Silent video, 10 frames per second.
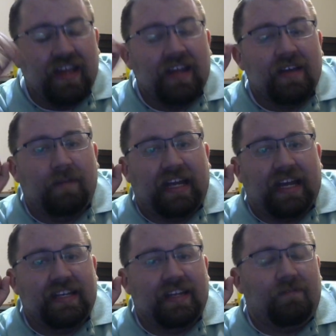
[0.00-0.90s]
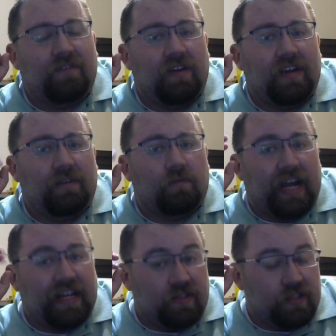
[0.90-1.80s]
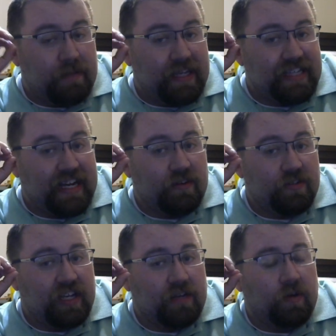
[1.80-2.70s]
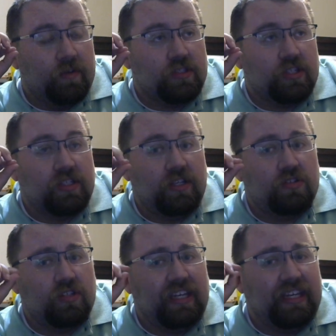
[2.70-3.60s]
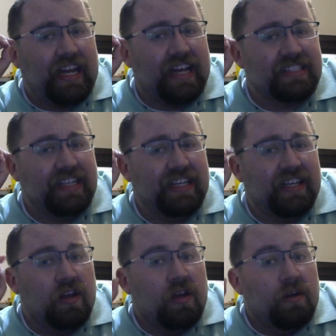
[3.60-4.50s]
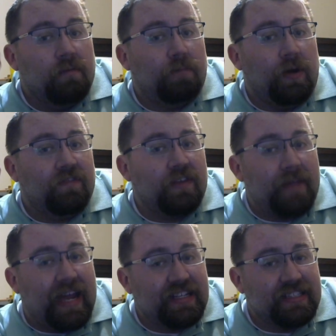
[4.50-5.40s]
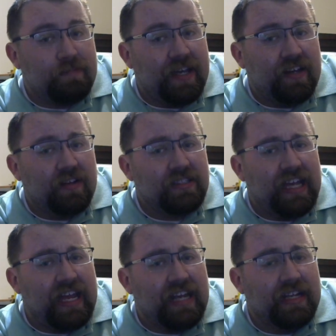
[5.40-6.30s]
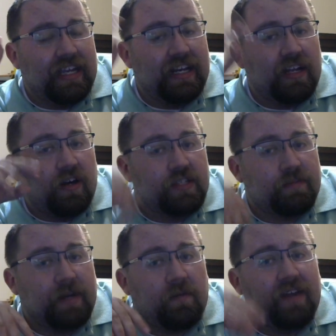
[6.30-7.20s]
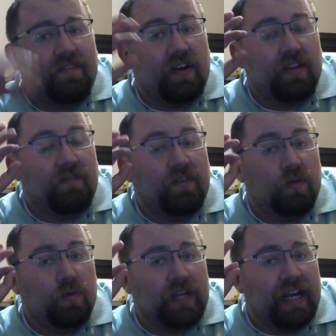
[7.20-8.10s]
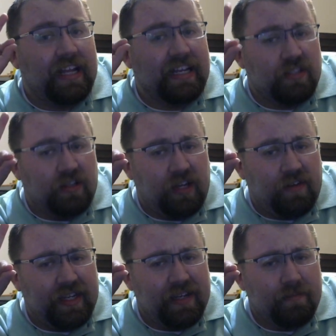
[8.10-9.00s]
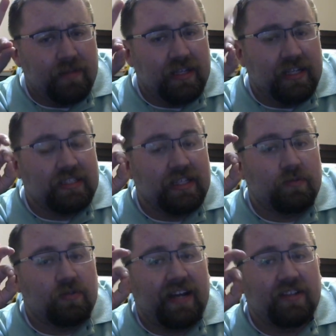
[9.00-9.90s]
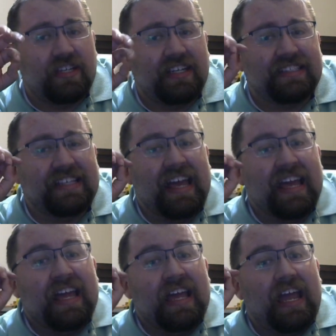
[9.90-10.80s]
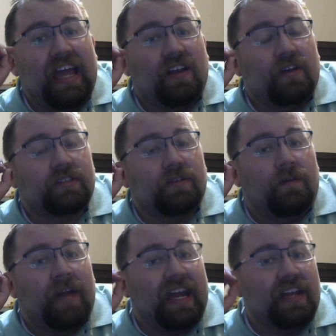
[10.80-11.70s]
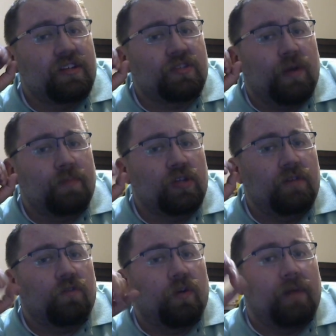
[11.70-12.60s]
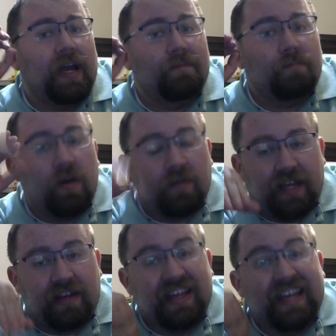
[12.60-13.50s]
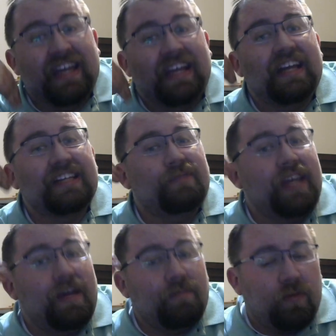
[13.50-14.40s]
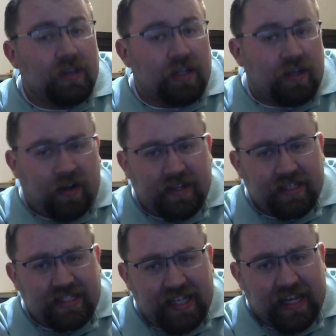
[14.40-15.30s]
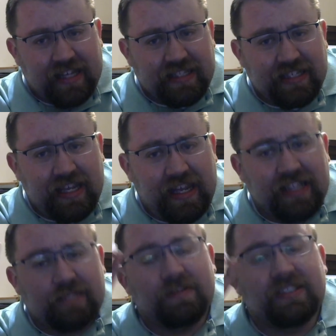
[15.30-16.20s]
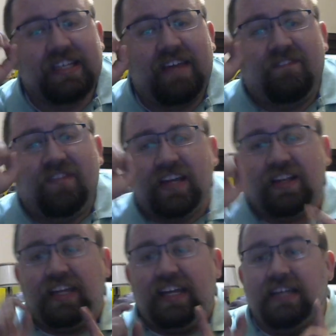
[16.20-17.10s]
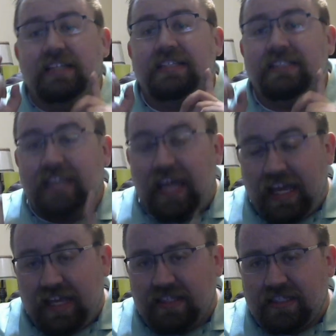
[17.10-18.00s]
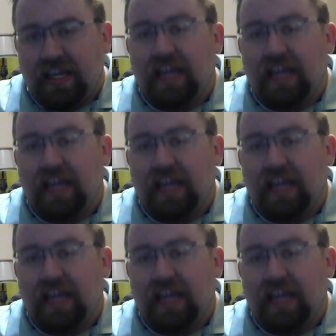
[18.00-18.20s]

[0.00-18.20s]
But yeah, I did a very Rakdos-based aggro deck where just usually casting both the mana spells and then getting cards in my graveyard to fuel kind of like Delirium sub-strategies, and also hand disruption for my opponent. Because remember what the card says. It specifically says